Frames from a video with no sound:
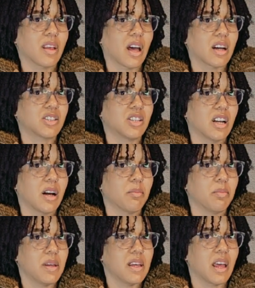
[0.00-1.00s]
actually
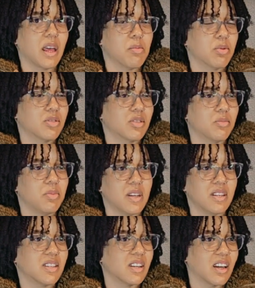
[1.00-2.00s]
not being able to
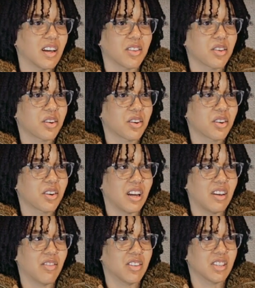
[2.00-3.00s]
be together,
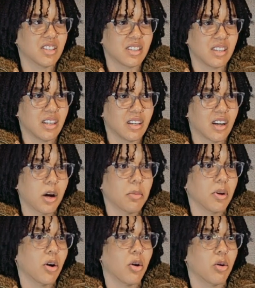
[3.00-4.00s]
even just
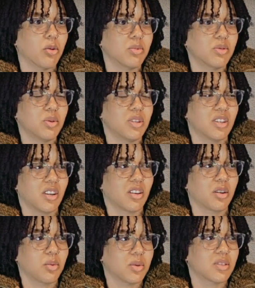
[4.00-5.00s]
coming home to each
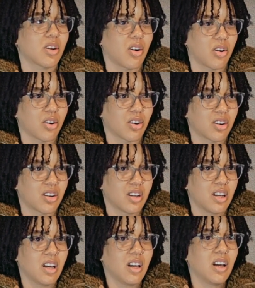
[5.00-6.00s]
other, was hard.
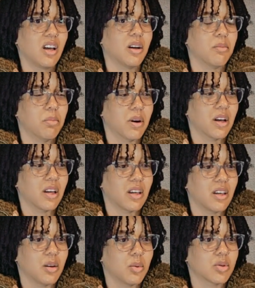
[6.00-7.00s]
But
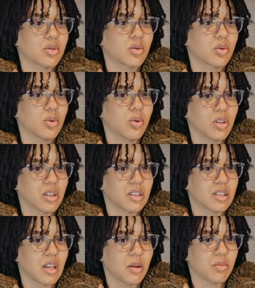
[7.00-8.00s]
it was cool at
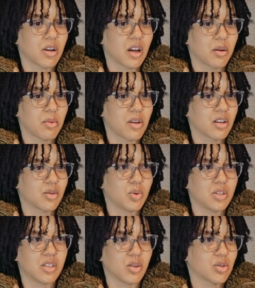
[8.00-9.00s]
the same time because
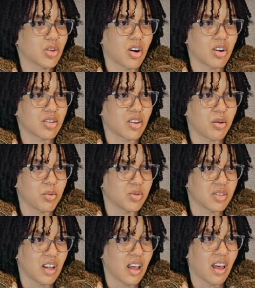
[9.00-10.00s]
we still talk
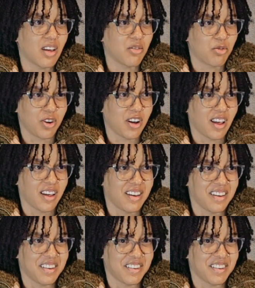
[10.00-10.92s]
almost every day.